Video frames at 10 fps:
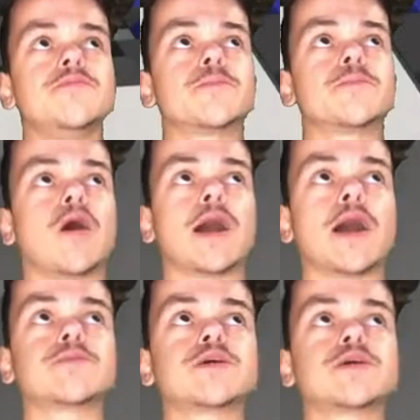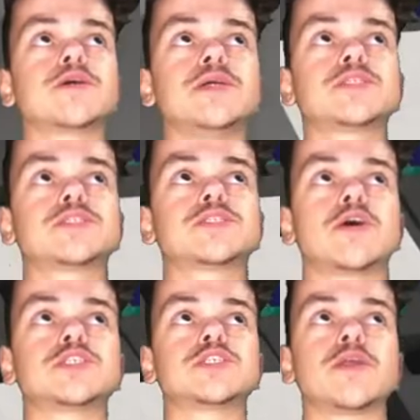But I am going to be start
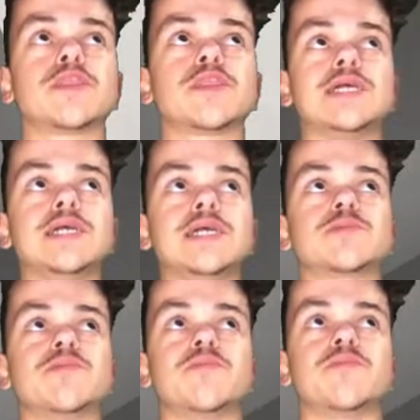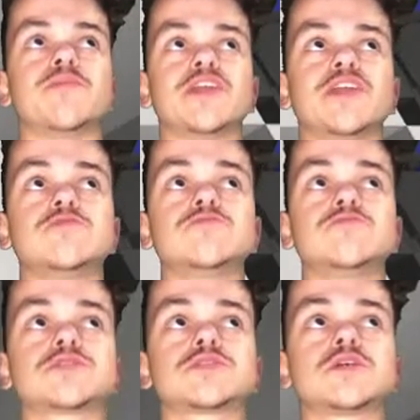to put that in some of my
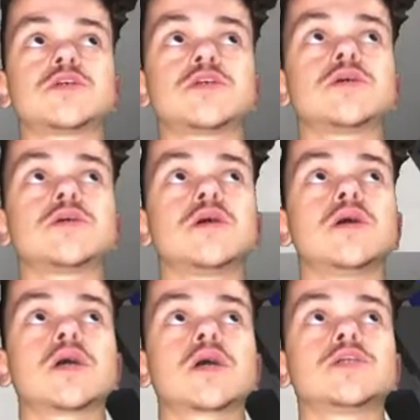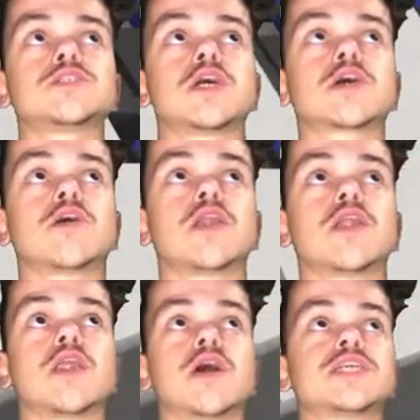videos. Because like
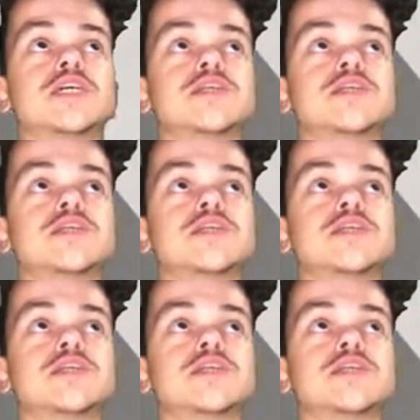I said,